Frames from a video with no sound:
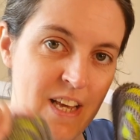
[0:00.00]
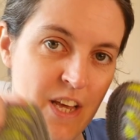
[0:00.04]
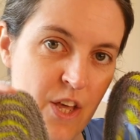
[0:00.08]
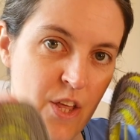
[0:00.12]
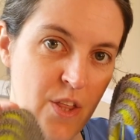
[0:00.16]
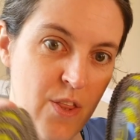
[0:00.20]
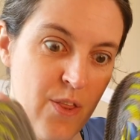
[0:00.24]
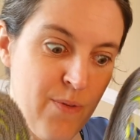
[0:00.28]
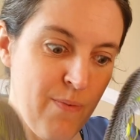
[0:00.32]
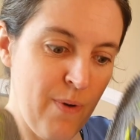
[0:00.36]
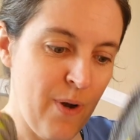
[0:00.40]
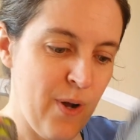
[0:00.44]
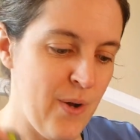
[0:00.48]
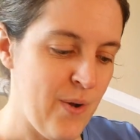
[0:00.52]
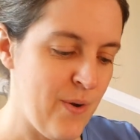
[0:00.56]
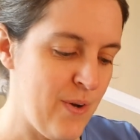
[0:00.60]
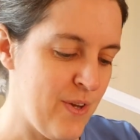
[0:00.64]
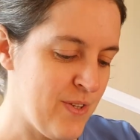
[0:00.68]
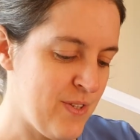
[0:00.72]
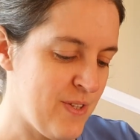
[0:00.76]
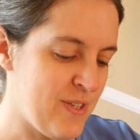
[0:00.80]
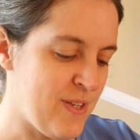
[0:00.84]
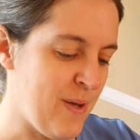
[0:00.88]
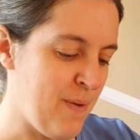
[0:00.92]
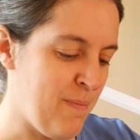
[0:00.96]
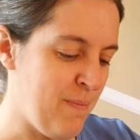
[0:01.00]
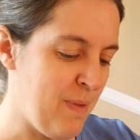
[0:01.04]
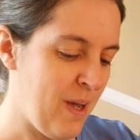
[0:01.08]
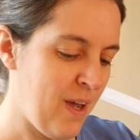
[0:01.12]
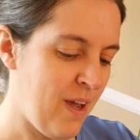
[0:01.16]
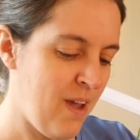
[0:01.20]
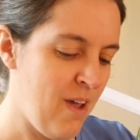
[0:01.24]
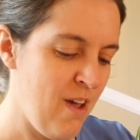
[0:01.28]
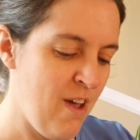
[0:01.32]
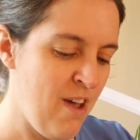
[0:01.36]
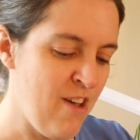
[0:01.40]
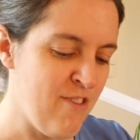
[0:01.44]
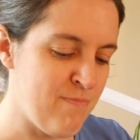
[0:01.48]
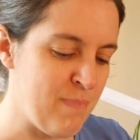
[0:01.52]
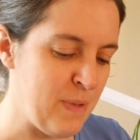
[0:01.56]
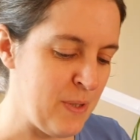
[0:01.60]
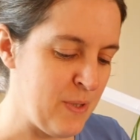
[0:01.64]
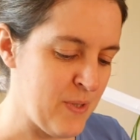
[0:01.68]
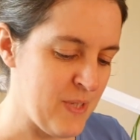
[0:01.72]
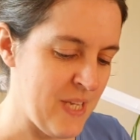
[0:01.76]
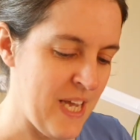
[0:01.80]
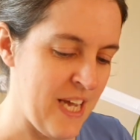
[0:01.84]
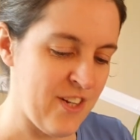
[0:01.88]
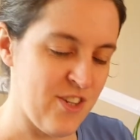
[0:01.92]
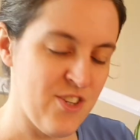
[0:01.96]
thrown some
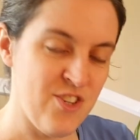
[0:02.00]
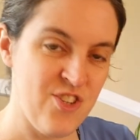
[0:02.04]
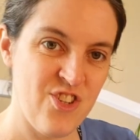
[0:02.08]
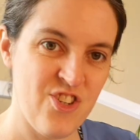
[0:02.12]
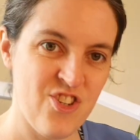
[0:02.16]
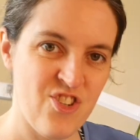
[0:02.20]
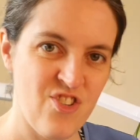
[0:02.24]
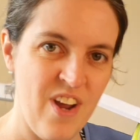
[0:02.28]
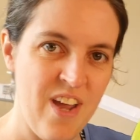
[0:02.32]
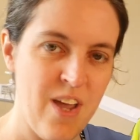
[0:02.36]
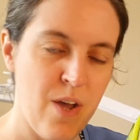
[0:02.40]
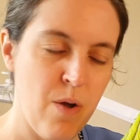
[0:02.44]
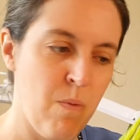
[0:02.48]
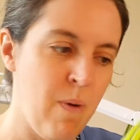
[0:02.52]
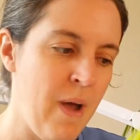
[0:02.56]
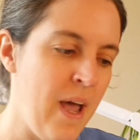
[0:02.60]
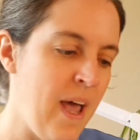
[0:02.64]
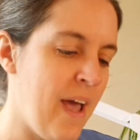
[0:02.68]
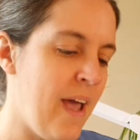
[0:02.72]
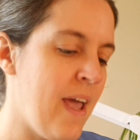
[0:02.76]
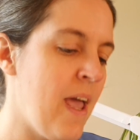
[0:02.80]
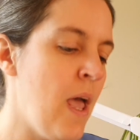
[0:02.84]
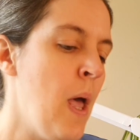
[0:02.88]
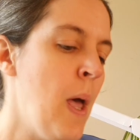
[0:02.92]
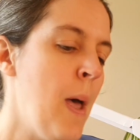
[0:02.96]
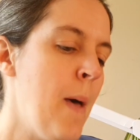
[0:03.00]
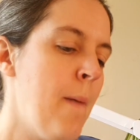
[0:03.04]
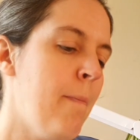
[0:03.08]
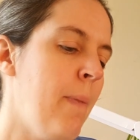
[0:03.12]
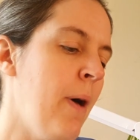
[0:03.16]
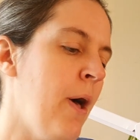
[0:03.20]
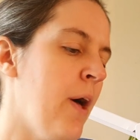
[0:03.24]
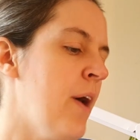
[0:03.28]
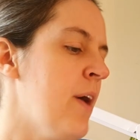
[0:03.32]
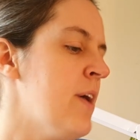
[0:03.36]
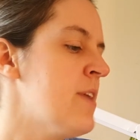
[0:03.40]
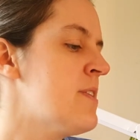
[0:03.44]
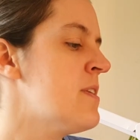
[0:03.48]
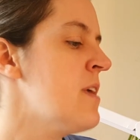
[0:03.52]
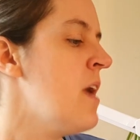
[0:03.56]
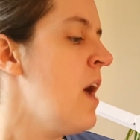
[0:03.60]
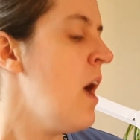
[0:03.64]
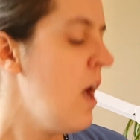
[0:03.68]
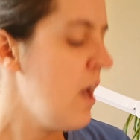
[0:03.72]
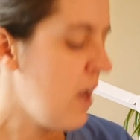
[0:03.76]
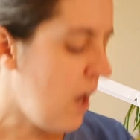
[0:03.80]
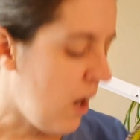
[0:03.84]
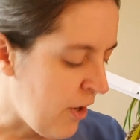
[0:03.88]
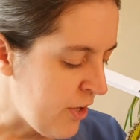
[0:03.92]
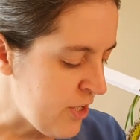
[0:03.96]
curveballs at us straight away, but
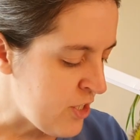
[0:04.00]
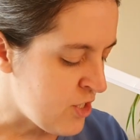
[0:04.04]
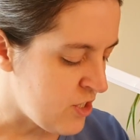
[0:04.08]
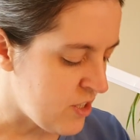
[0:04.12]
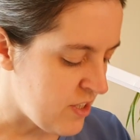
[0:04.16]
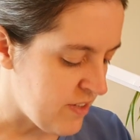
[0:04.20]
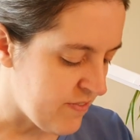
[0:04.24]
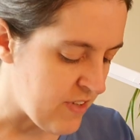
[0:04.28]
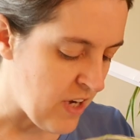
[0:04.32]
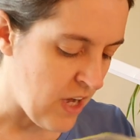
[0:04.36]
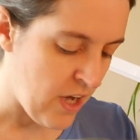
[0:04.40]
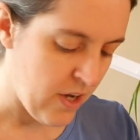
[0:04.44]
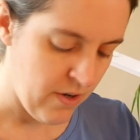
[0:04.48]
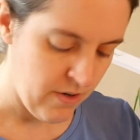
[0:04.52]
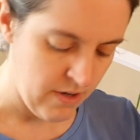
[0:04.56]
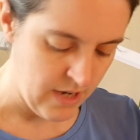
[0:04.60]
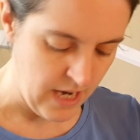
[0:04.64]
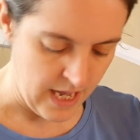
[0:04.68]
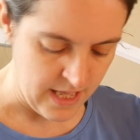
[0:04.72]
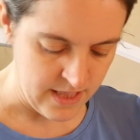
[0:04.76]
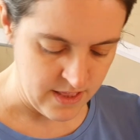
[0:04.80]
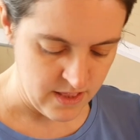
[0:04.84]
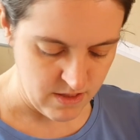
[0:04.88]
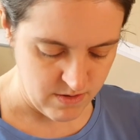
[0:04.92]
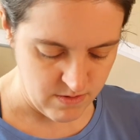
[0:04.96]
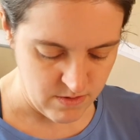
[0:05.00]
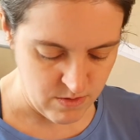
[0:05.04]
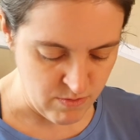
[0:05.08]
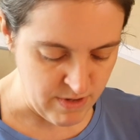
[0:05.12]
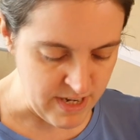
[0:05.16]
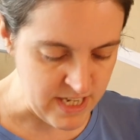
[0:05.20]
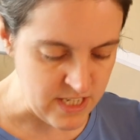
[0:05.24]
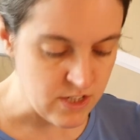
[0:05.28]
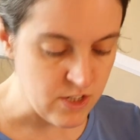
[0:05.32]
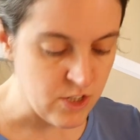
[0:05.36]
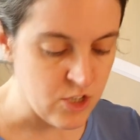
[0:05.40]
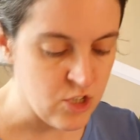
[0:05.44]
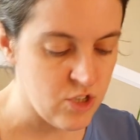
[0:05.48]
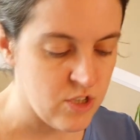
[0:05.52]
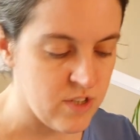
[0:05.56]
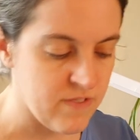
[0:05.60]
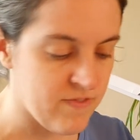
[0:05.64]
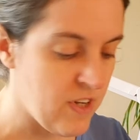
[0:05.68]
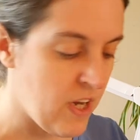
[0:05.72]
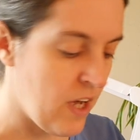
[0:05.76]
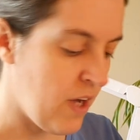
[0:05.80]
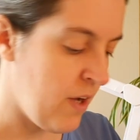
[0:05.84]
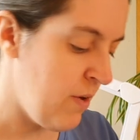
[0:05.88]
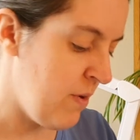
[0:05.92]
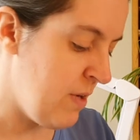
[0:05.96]
I should have known. And the reason I should have
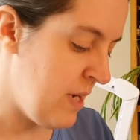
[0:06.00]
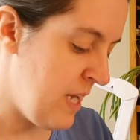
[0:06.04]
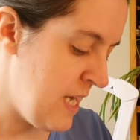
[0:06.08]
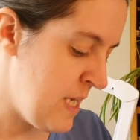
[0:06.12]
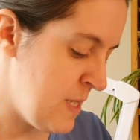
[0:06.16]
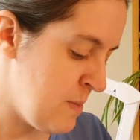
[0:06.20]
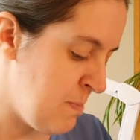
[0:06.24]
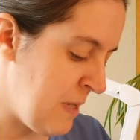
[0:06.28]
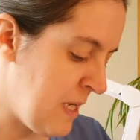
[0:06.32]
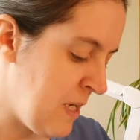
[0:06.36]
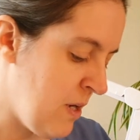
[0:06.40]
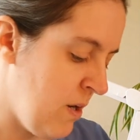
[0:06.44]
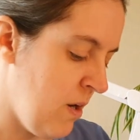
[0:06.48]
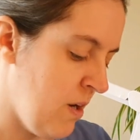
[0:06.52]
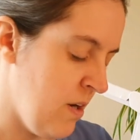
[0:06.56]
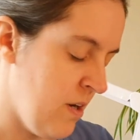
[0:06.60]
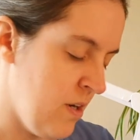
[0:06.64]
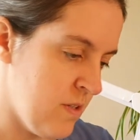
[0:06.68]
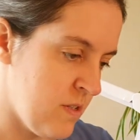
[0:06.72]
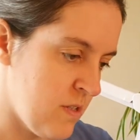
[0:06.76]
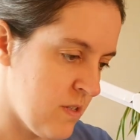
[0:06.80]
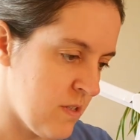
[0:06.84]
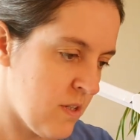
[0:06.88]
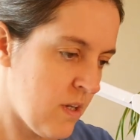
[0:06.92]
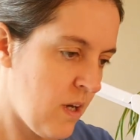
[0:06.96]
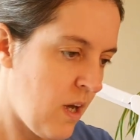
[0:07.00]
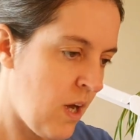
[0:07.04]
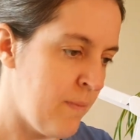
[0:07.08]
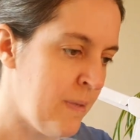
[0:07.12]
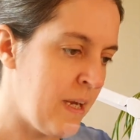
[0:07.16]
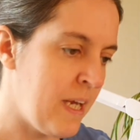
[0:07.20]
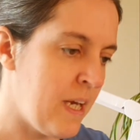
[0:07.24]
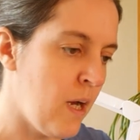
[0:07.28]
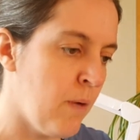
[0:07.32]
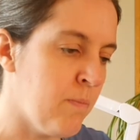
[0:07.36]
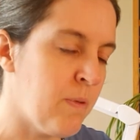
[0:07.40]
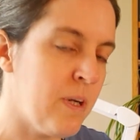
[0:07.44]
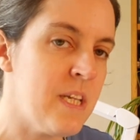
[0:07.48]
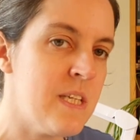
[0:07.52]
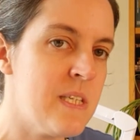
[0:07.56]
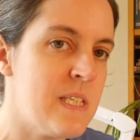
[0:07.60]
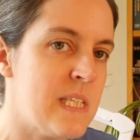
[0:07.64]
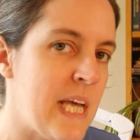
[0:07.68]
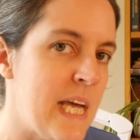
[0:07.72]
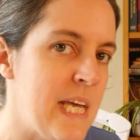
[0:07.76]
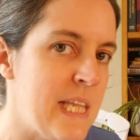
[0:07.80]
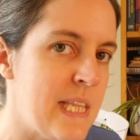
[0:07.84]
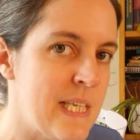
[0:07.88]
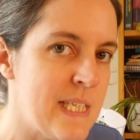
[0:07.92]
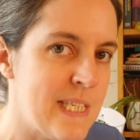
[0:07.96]
known is because, I mean, I'm going to
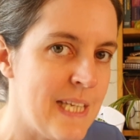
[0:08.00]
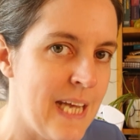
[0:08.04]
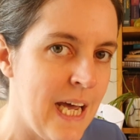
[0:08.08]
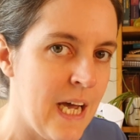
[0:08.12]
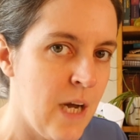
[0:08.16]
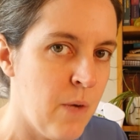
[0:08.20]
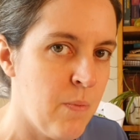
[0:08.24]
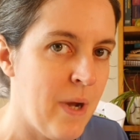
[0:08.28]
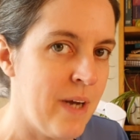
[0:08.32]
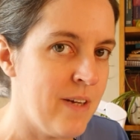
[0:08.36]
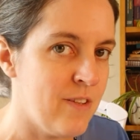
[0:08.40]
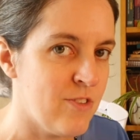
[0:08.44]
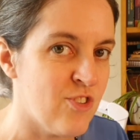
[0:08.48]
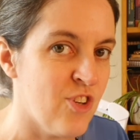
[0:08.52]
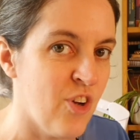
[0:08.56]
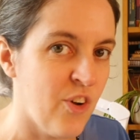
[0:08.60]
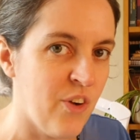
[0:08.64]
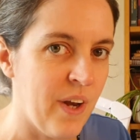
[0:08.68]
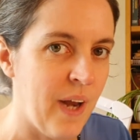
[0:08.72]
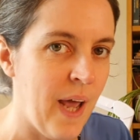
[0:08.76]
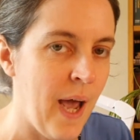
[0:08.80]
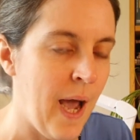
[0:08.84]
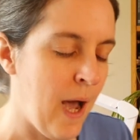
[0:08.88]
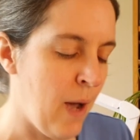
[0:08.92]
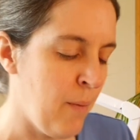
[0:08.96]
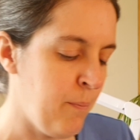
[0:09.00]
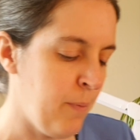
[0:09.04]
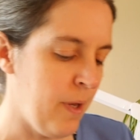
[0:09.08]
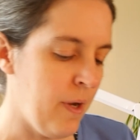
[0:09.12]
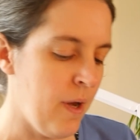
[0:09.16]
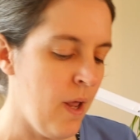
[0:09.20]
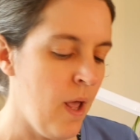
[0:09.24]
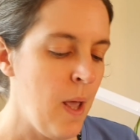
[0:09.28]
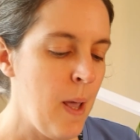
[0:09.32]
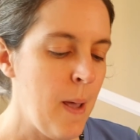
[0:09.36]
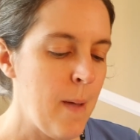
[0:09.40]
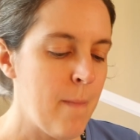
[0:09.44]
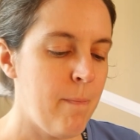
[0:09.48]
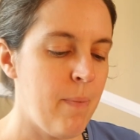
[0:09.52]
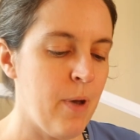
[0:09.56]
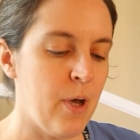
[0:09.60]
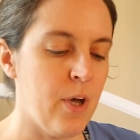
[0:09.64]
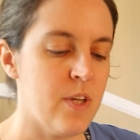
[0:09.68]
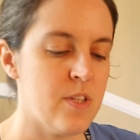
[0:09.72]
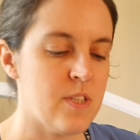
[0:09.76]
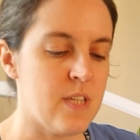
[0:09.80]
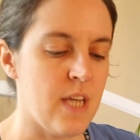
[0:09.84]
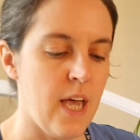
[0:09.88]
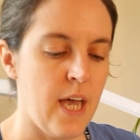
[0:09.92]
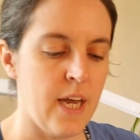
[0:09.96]
say this now and it's not going to happen,
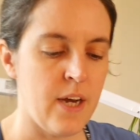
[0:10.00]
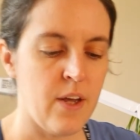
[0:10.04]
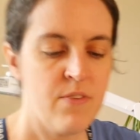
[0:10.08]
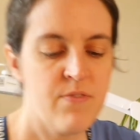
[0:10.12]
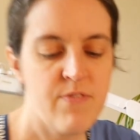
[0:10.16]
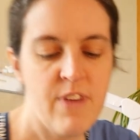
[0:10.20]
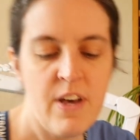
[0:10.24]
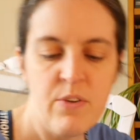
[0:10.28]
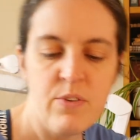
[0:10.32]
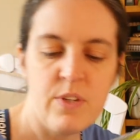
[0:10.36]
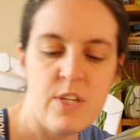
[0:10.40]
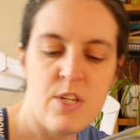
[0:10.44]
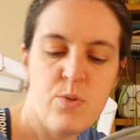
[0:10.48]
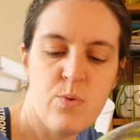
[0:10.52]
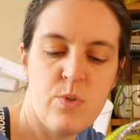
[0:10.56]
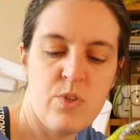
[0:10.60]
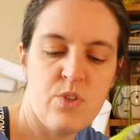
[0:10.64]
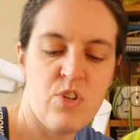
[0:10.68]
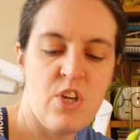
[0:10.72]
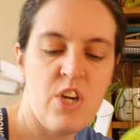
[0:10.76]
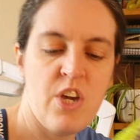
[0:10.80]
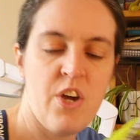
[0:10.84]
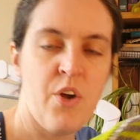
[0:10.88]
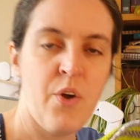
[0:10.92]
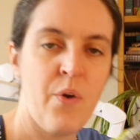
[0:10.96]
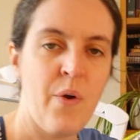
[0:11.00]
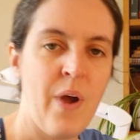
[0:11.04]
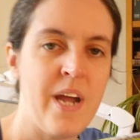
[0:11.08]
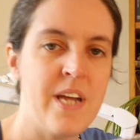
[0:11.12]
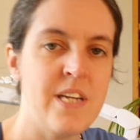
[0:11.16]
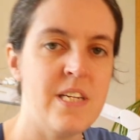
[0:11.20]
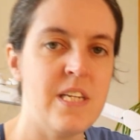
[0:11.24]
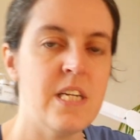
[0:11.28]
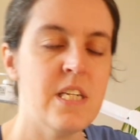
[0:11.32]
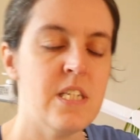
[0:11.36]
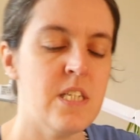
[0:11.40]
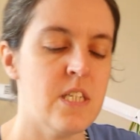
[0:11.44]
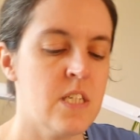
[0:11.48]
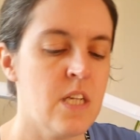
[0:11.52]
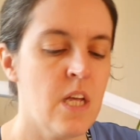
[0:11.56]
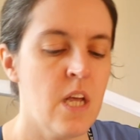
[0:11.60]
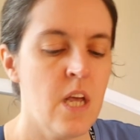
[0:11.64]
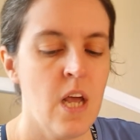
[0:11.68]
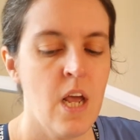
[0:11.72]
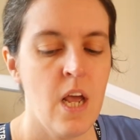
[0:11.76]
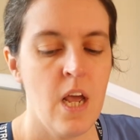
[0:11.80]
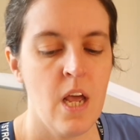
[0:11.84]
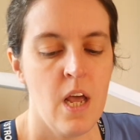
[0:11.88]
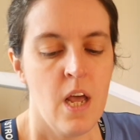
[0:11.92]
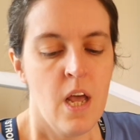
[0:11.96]
but, and I felt this with Geo Gradient,
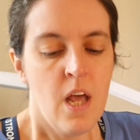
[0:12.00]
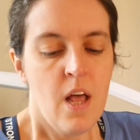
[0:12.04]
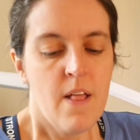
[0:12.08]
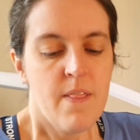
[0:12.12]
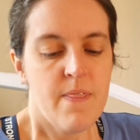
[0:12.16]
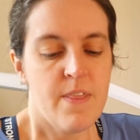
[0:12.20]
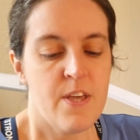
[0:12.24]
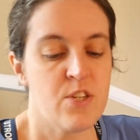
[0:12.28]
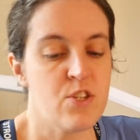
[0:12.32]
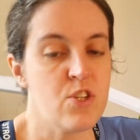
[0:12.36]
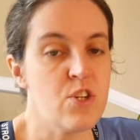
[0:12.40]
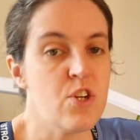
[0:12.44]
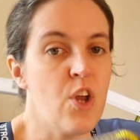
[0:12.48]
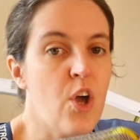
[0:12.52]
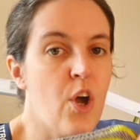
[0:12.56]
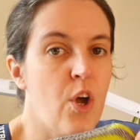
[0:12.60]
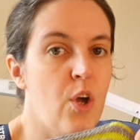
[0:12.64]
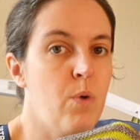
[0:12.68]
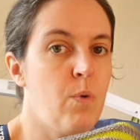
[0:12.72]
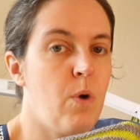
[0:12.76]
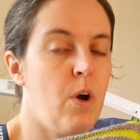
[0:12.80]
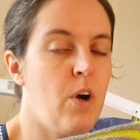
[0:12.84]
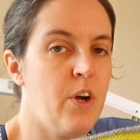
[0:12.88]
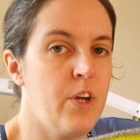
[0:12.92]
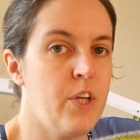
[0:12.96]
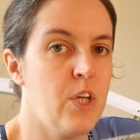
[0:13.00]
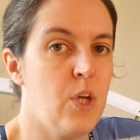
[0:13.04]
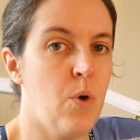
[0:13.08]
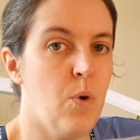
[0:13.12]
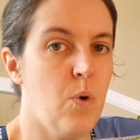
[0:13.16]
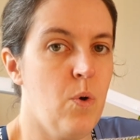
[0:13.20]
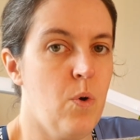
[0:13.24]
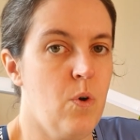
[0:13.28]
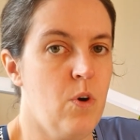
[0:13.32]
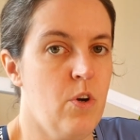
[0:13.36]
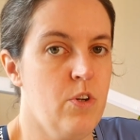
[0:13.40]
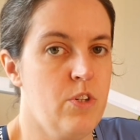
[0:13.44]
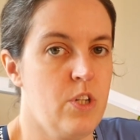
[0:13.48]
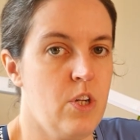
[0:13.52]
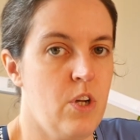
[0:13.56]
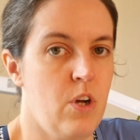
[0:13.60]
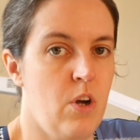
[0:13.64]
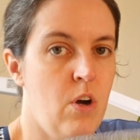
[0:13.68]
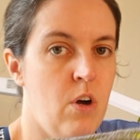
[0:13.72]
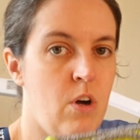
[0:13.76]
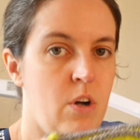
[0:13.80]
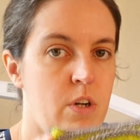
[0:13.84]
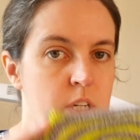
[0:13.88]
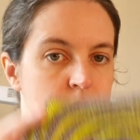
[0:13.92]
there's no I-cord on